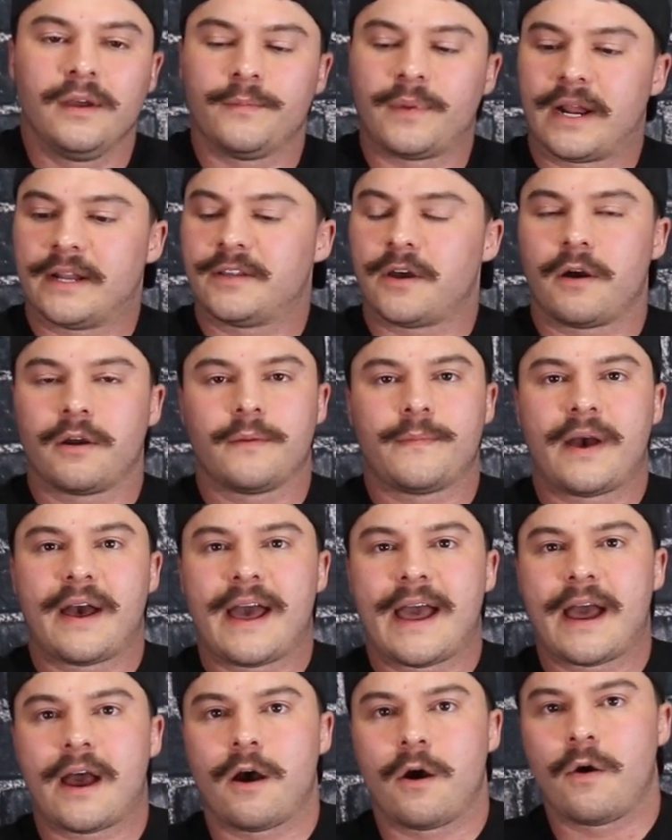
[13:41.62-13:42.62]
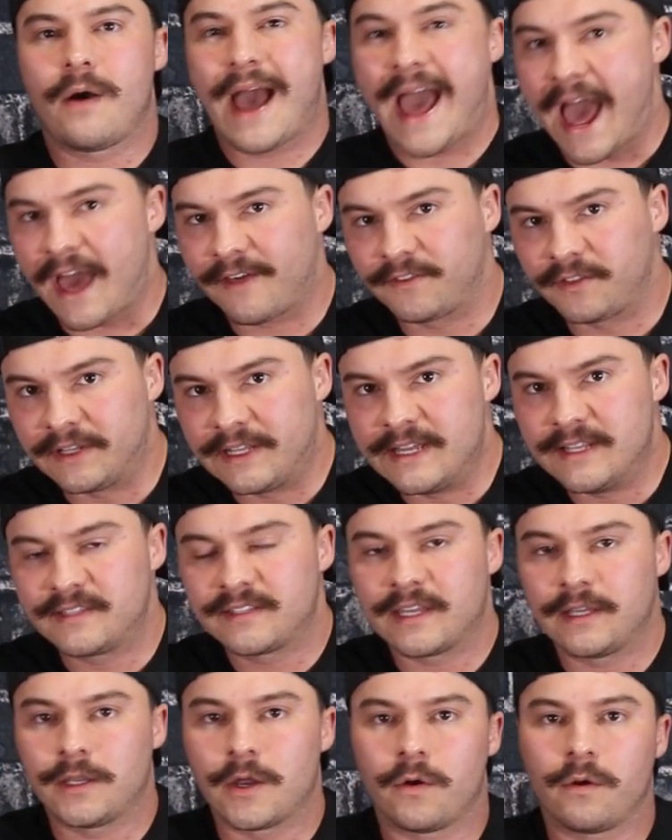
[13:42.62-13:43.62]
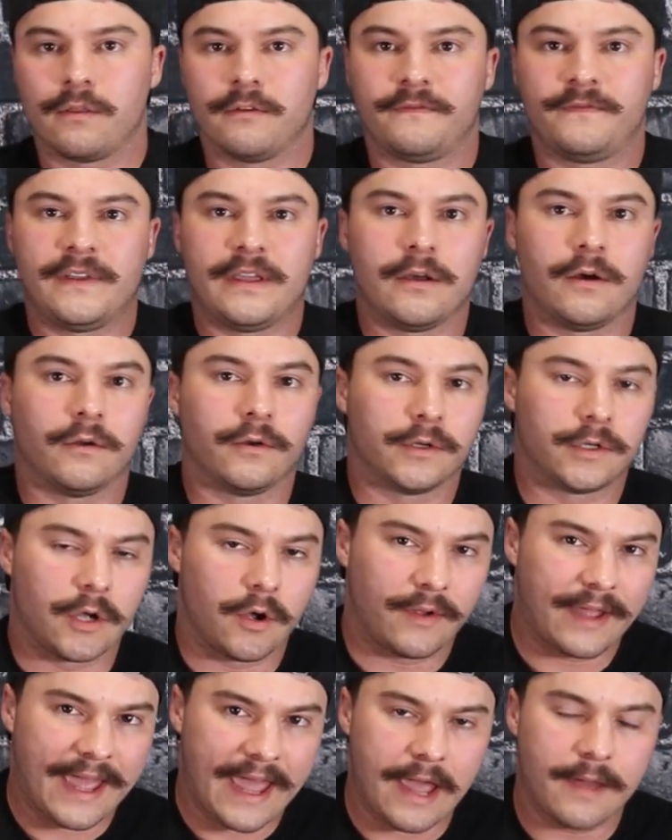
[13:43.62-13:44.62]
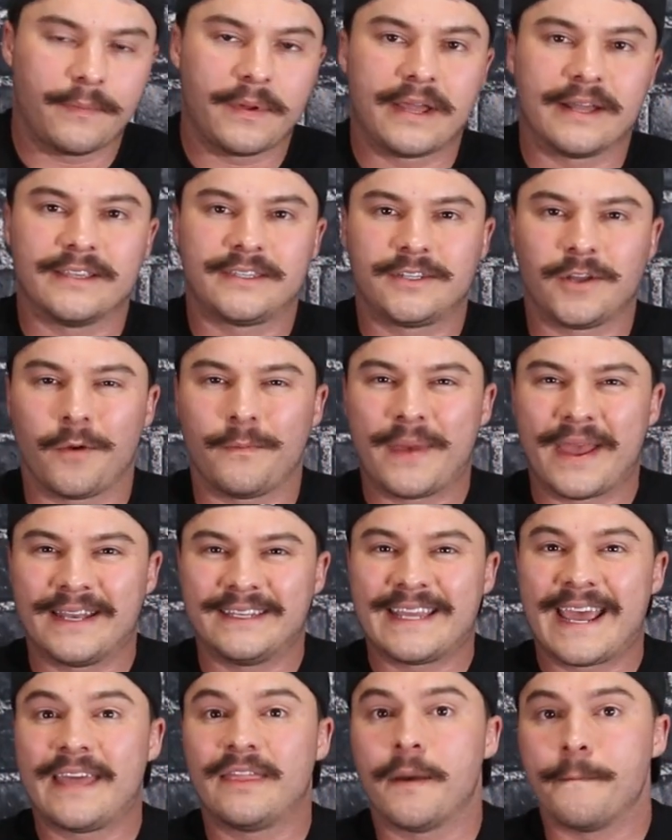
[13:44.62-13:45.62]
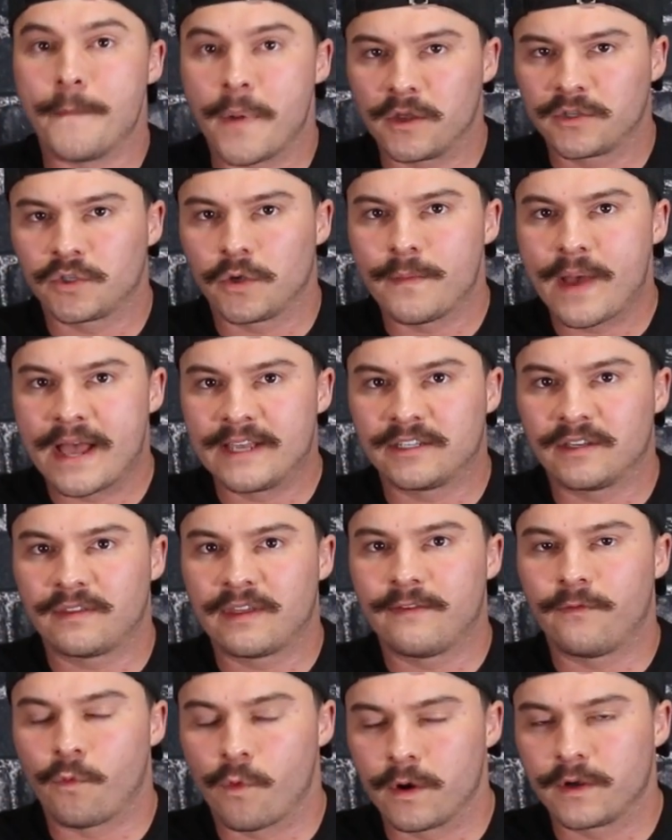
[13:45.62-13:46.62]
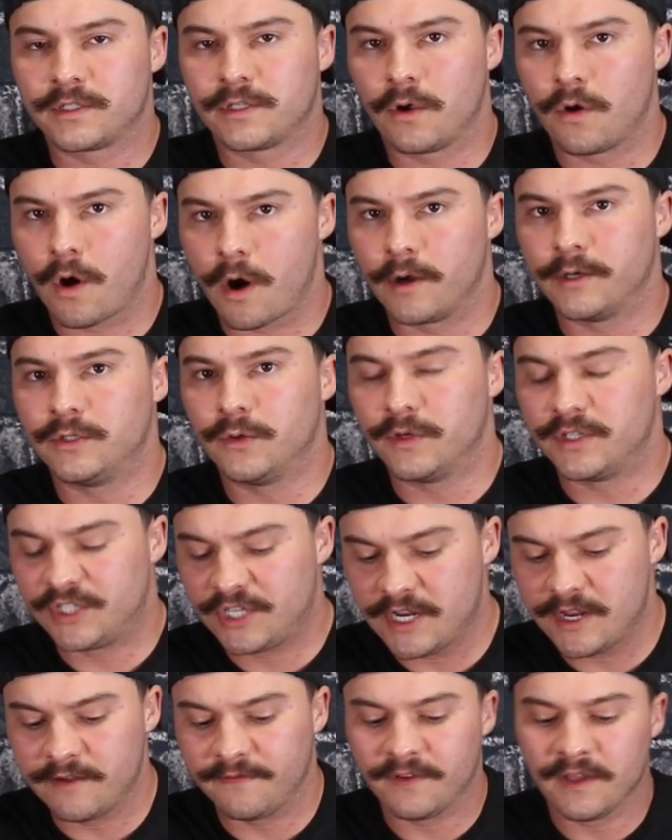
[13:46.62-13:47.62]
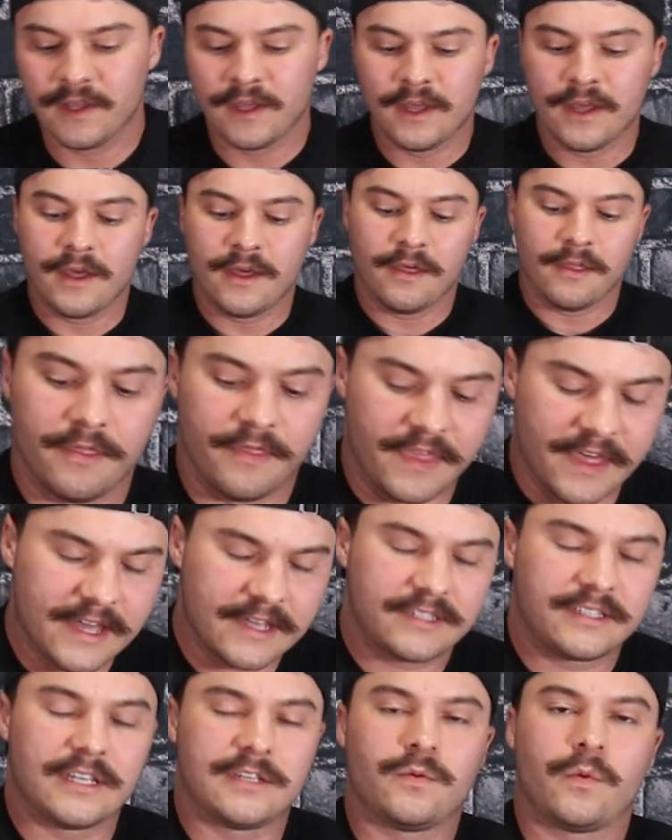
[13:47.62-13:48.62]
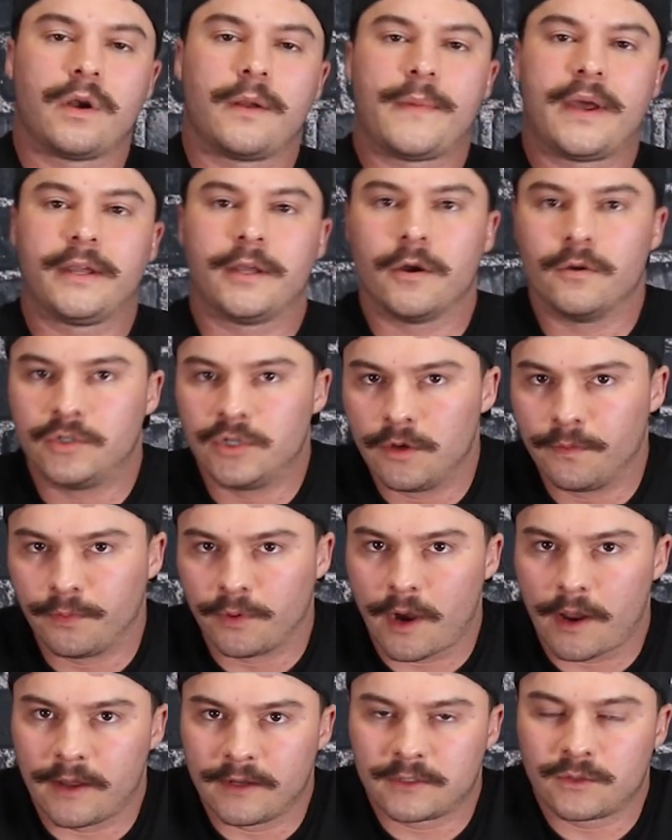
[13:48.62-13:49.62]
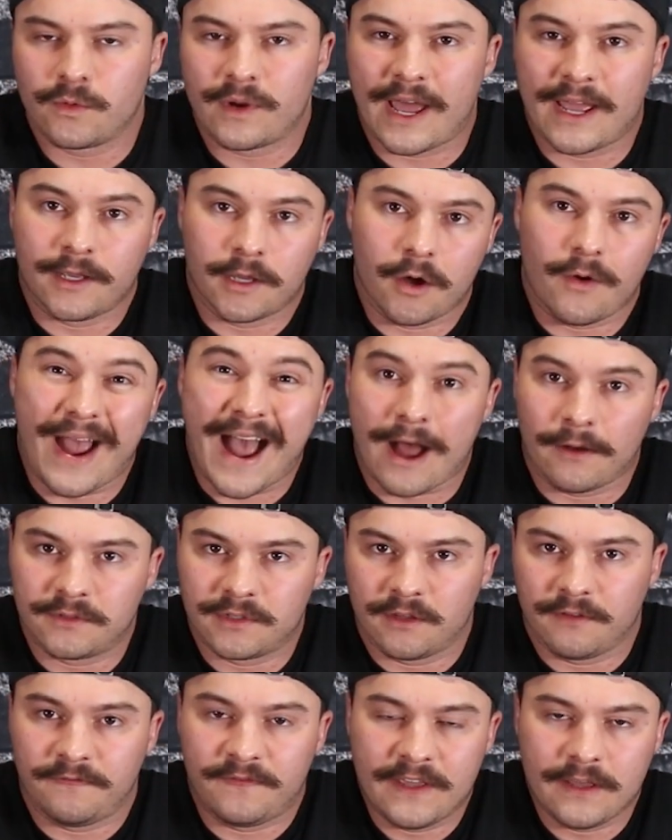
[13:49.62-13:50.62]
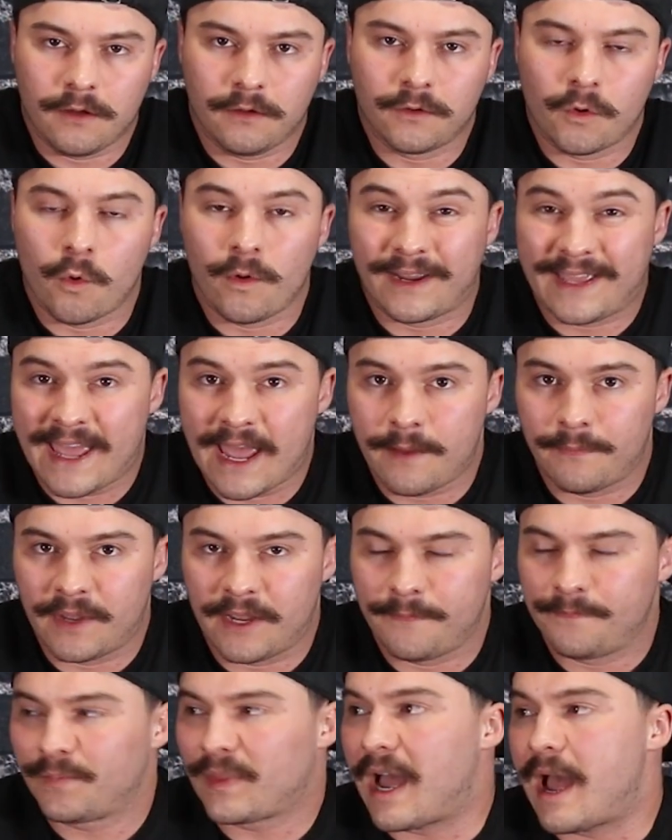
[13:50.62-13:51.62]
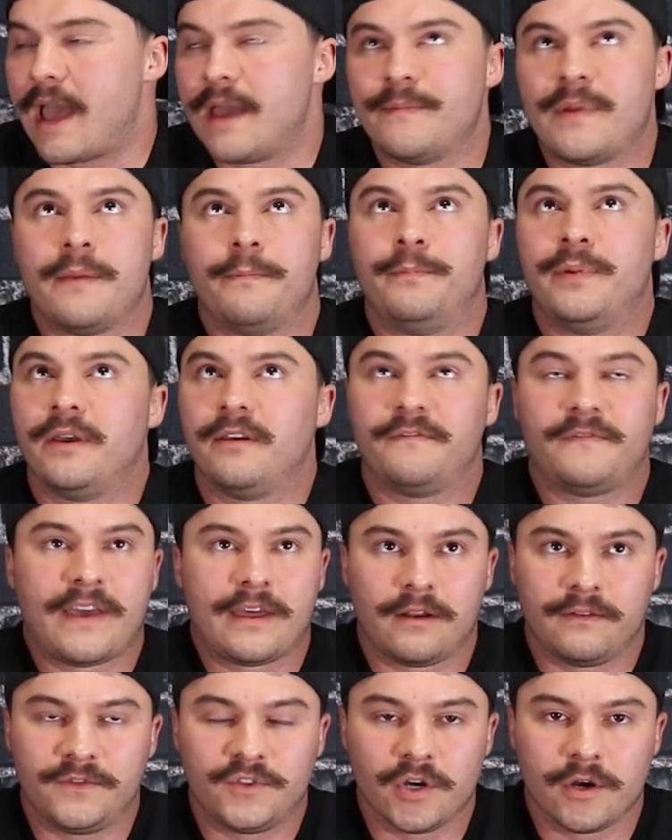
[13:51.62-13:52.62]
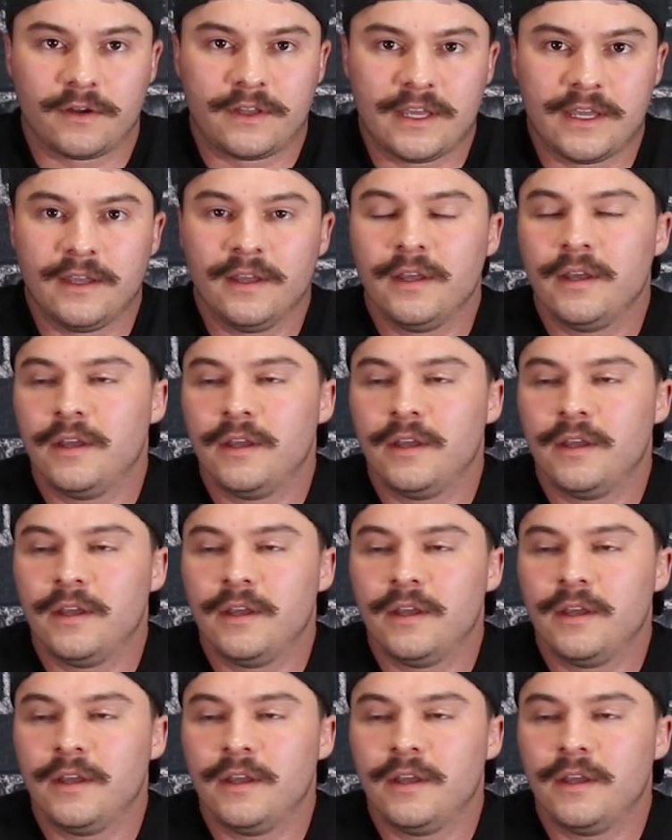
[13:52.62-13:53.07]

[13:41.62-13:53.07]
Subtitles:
But I talk about how athletes can go to the field or go camping and still maintain the muscle mass that they've worked so hard to achieve. This is one of my go-to products when I go out to the field or camping. I am a big fan of jerky.